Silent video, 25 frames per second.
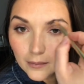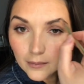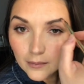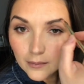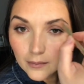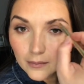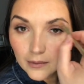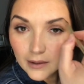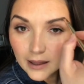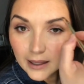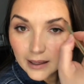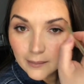
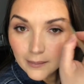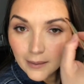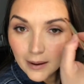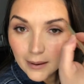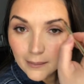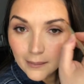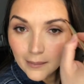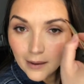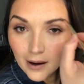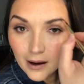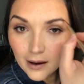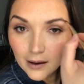Like my
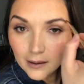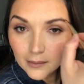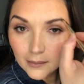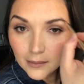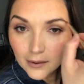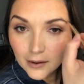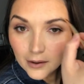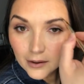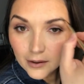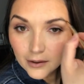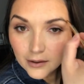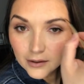mom,
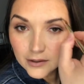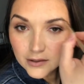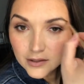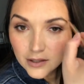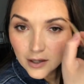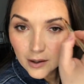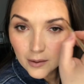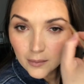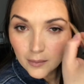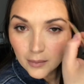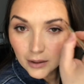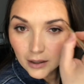hers are
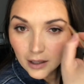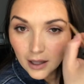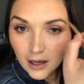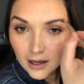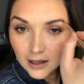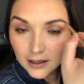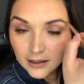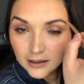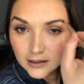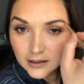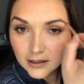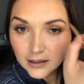
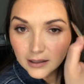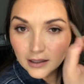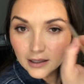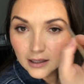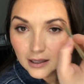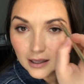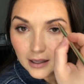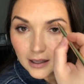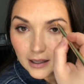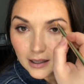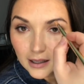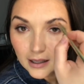blonde.
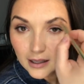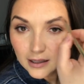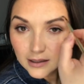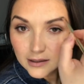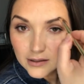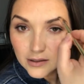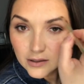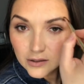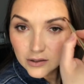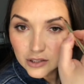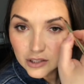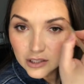
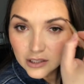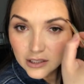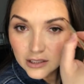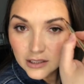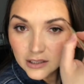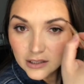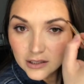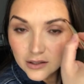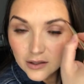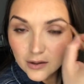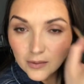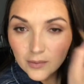So she
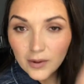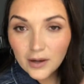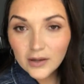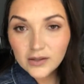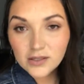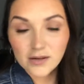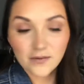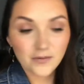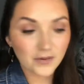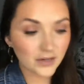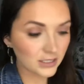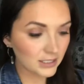does her brows
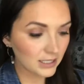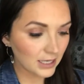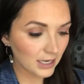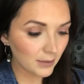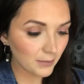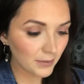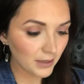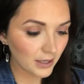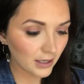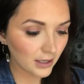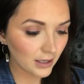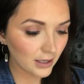every day,
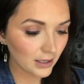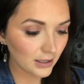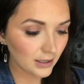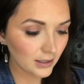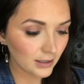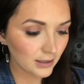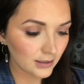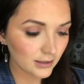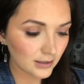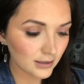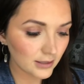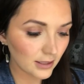
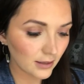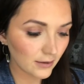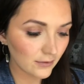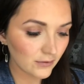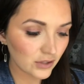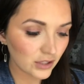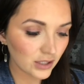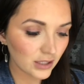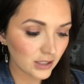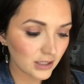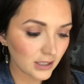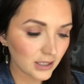because if
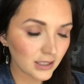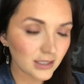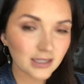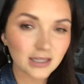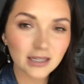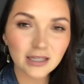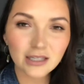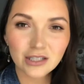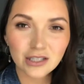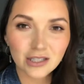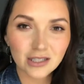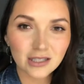she doesn't
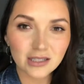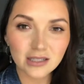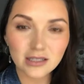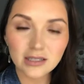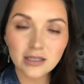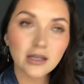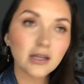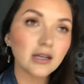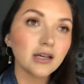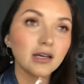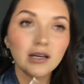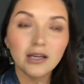and she's,
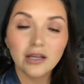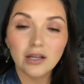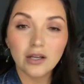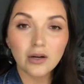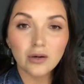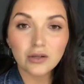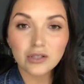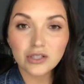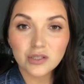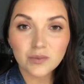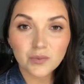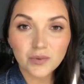
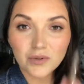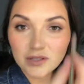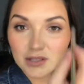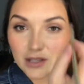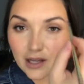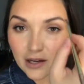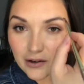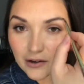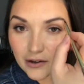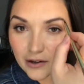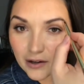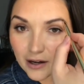just puts on
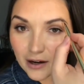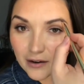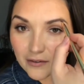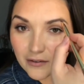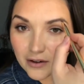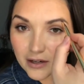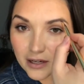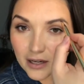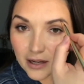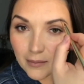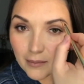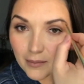her
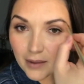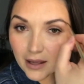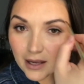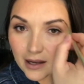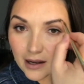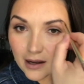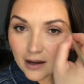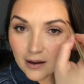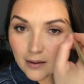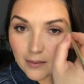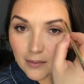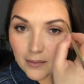everyday
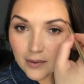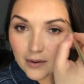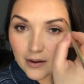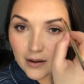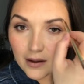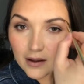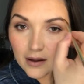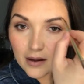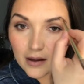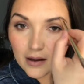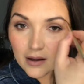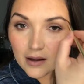makeup,
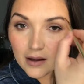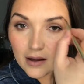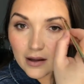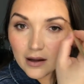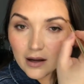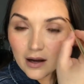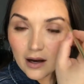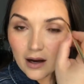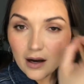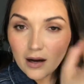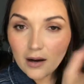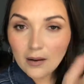
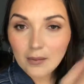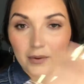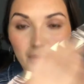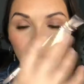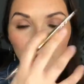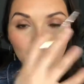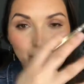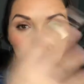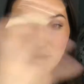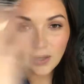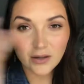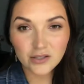her
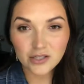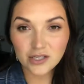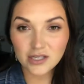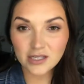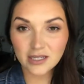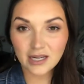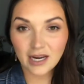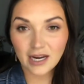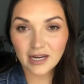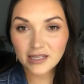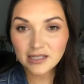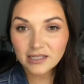brows just
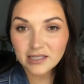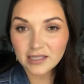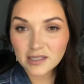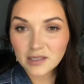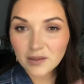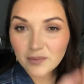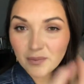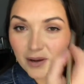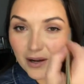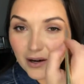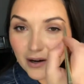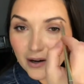kind of
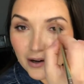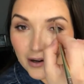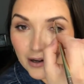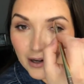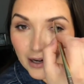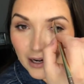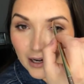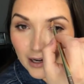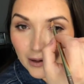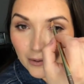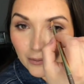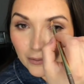disappear,
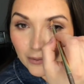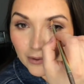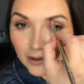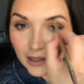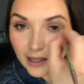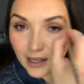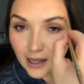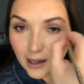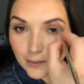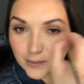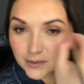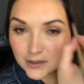and it really
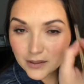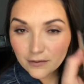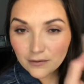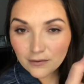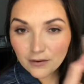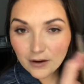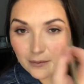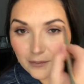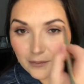helps to frame